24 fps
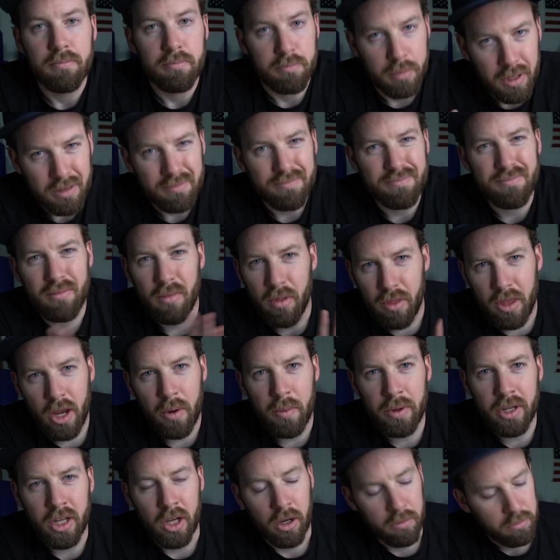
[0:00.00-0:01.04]
But there
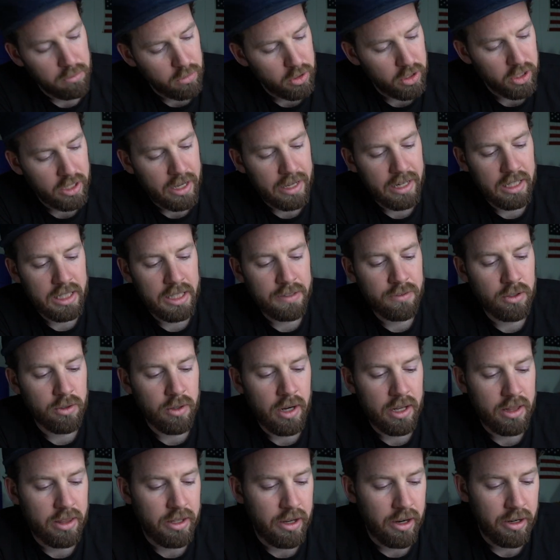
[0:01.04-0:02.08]
we go. I'm going to kind of leave it
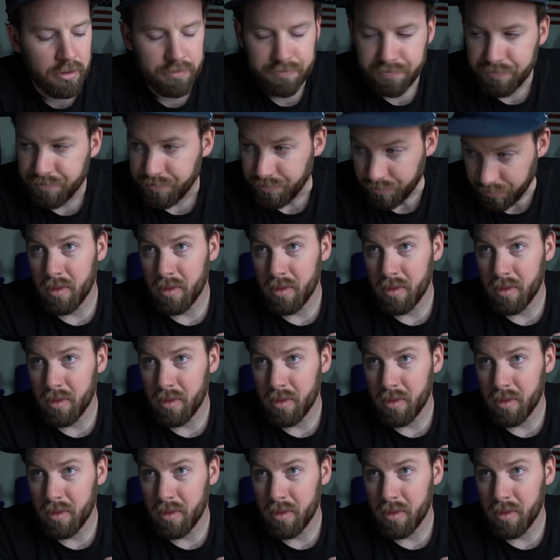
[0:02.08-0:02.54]
right there.